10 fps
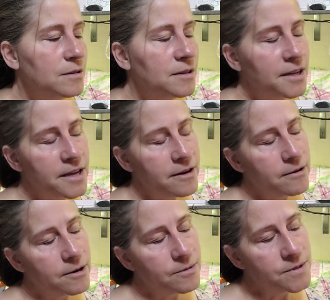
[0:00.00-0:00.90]
the
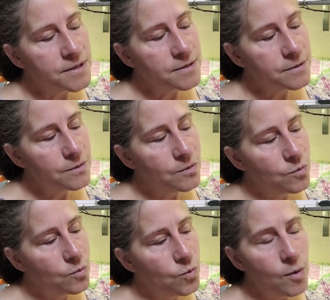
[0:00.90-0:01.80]
heroes.
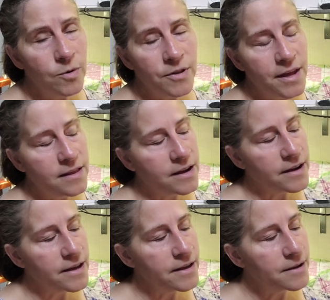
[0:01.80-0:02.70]
What were they
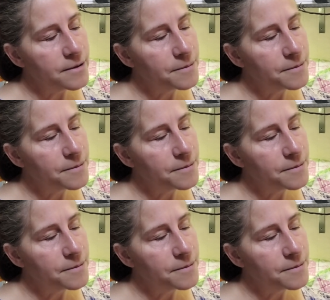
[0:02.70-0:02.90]
like?